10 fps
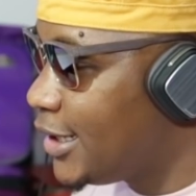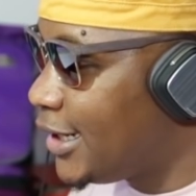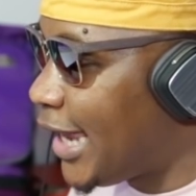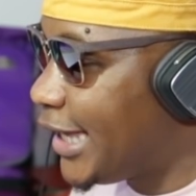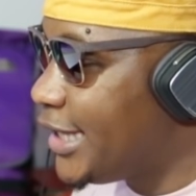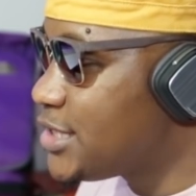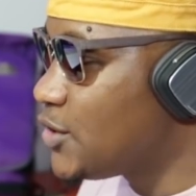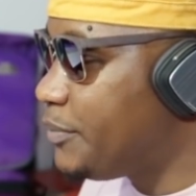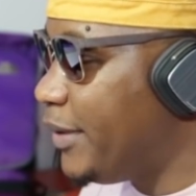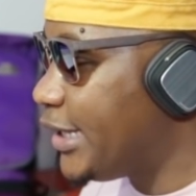like he's
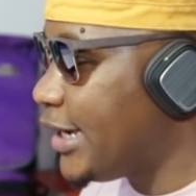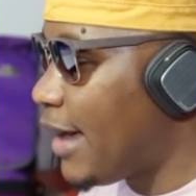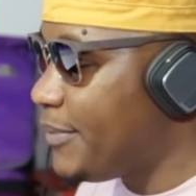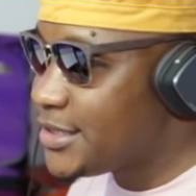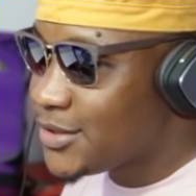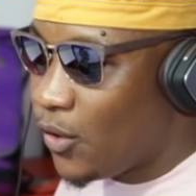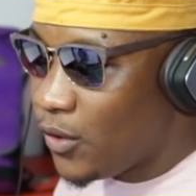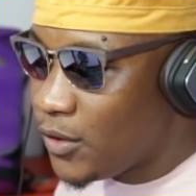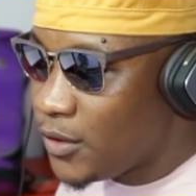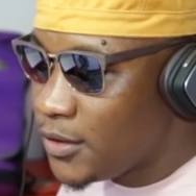not picking up his
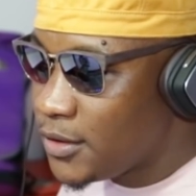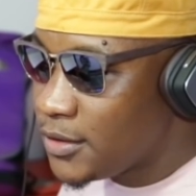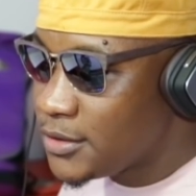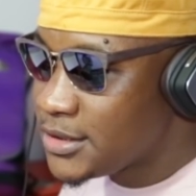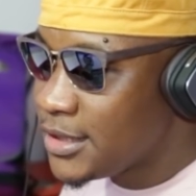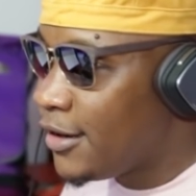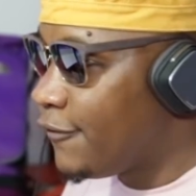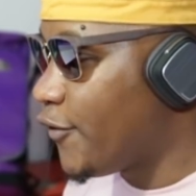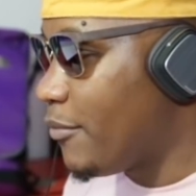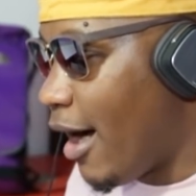calls
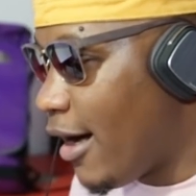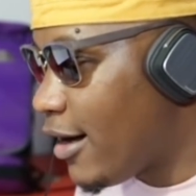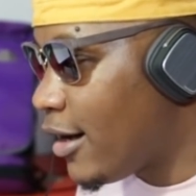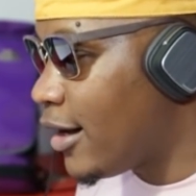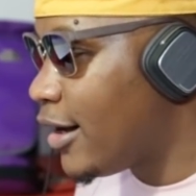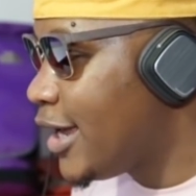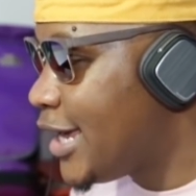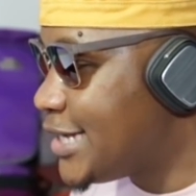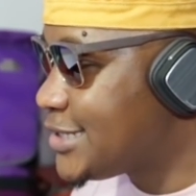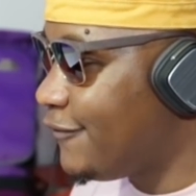from her
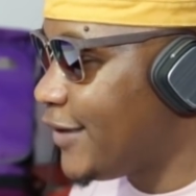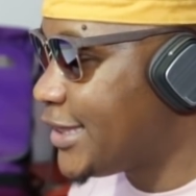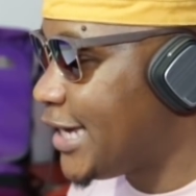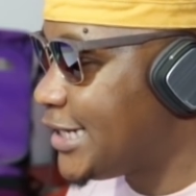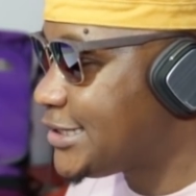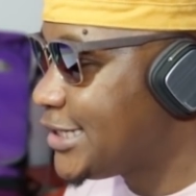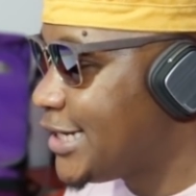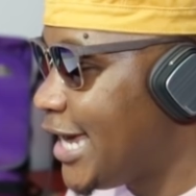and stuff like that.